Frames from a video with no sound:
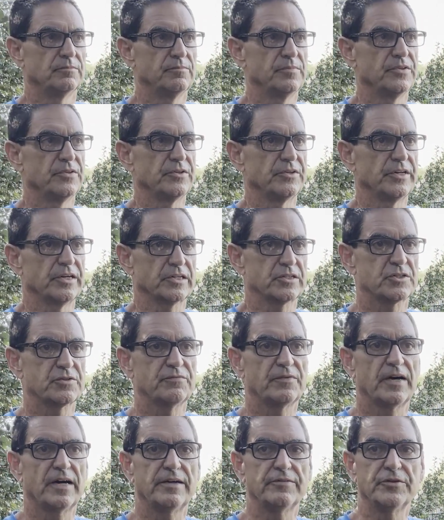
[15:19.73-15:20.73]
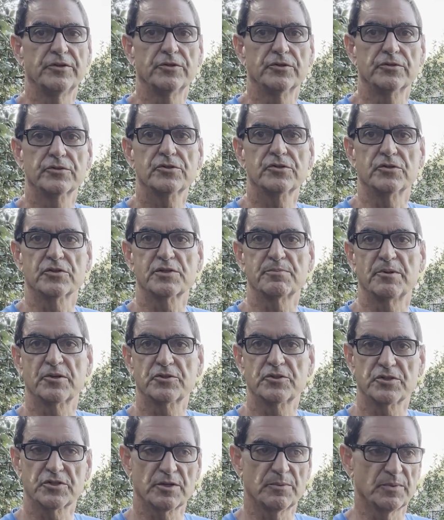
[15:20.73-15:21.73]
in the next 5 years,
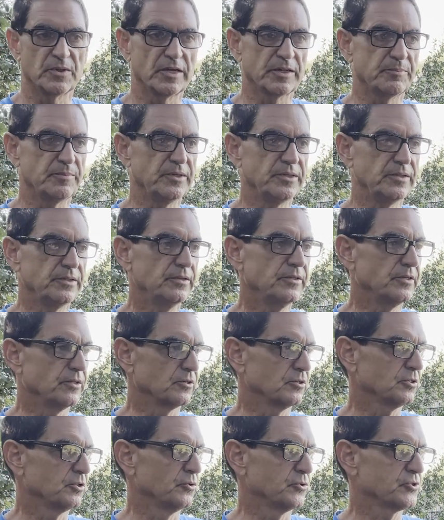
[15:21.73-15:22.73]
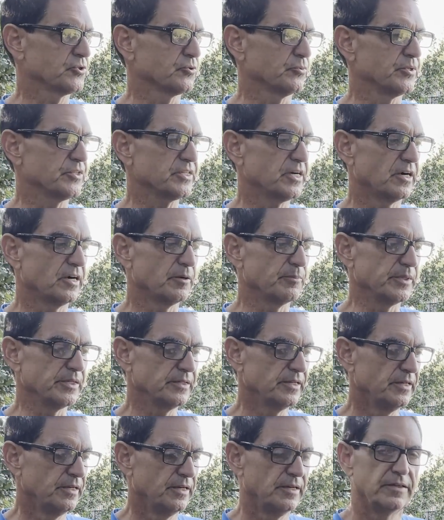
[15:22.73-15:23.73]
especially someone like me, close to retirement,
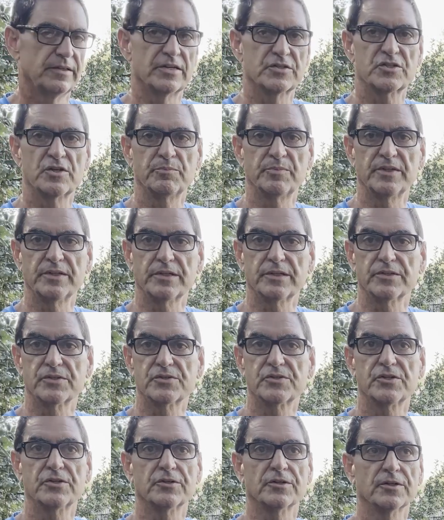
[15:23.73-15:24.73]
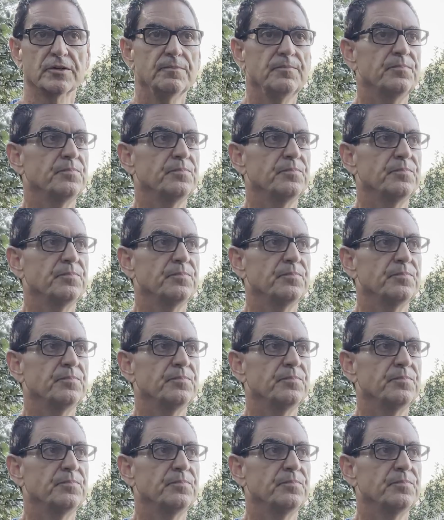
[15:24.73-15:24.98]
that's something to consider.